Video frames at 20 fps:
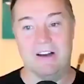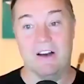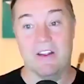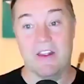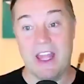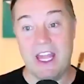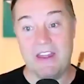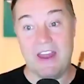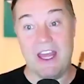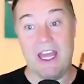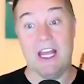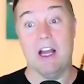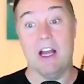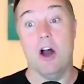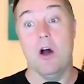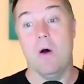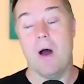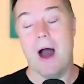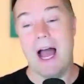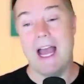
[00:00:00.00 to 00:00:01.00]
They think,
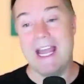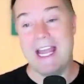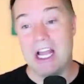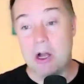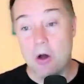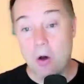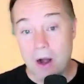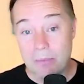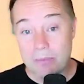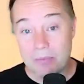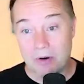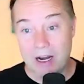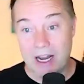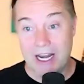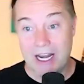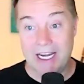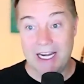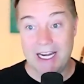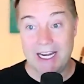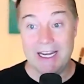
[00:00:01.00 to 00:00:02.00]
oh, I
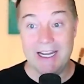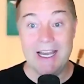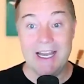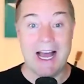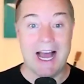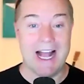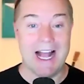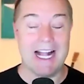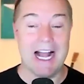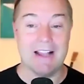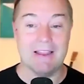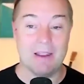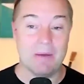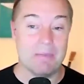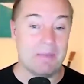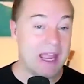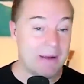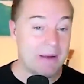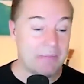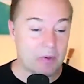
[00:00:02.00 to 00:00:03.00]
incorporated, I got the
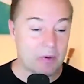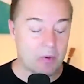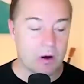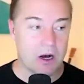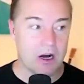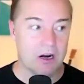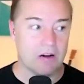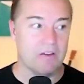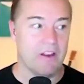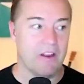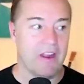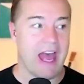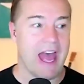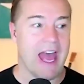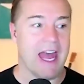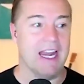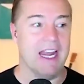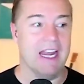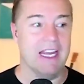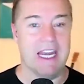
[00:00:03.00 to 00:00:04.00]
paperwork for
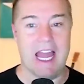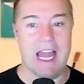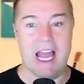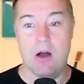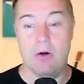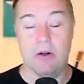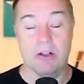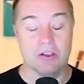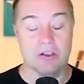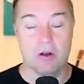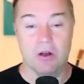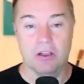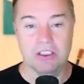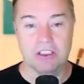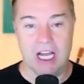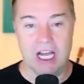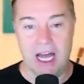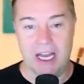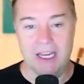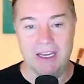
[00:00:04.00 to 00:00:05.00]
that, and now it's all
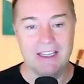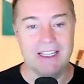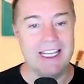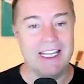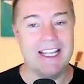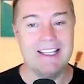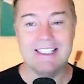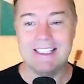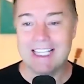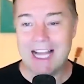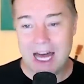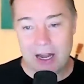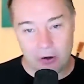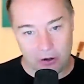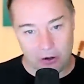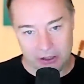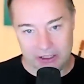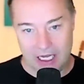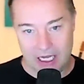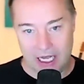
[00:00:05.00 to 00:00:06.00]
done. It's not
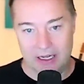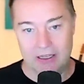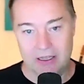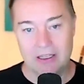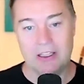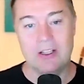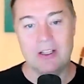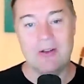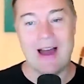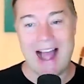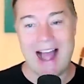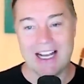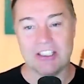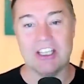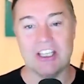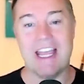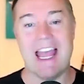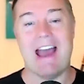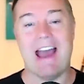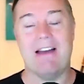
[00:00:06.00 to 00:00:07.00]
all done. You
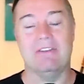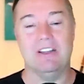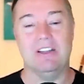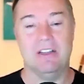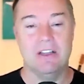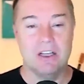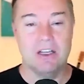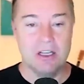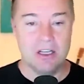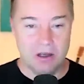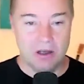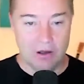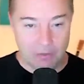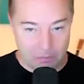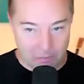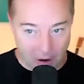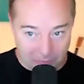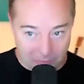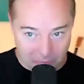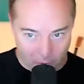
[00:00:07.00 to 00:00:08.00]
actually have to
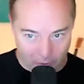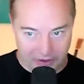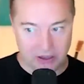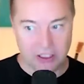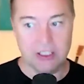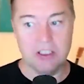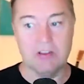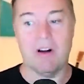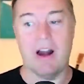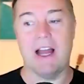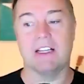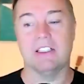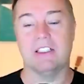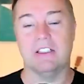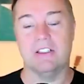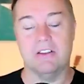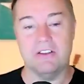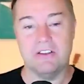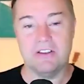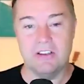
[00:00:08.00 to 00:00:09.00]
appoint the
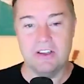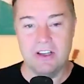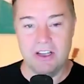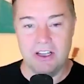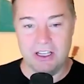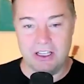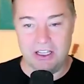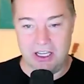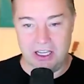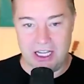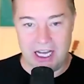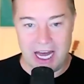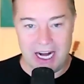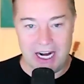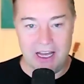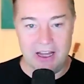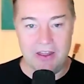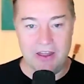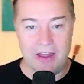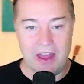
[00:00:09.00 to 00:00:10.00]
directors. You got
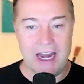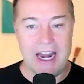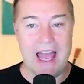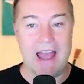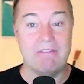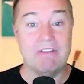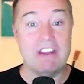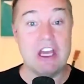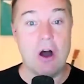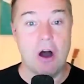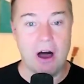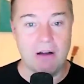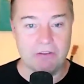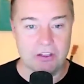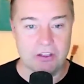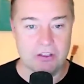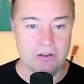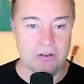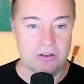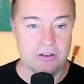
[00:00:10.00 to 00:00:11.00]
to then have the
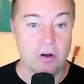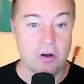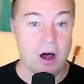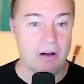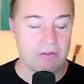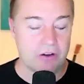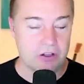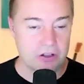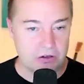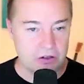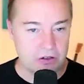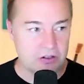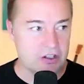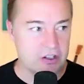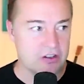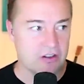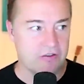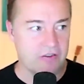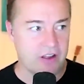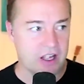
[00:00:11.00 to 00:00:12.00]
officers. Officers is
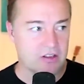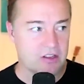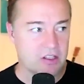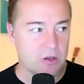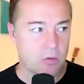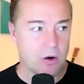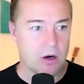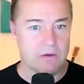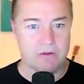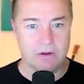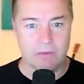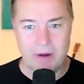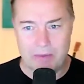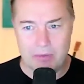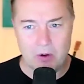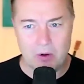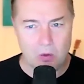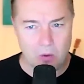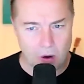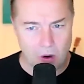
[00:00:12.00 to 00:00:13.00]
a fancy word for
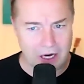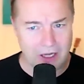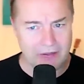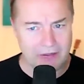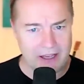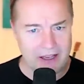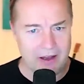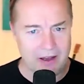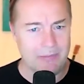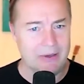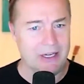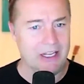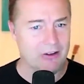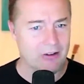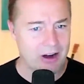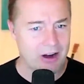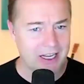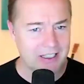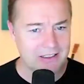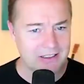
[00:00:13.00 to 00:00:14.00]
people who work at the company,
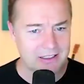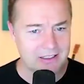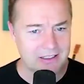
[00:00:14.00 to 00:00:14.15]
correct?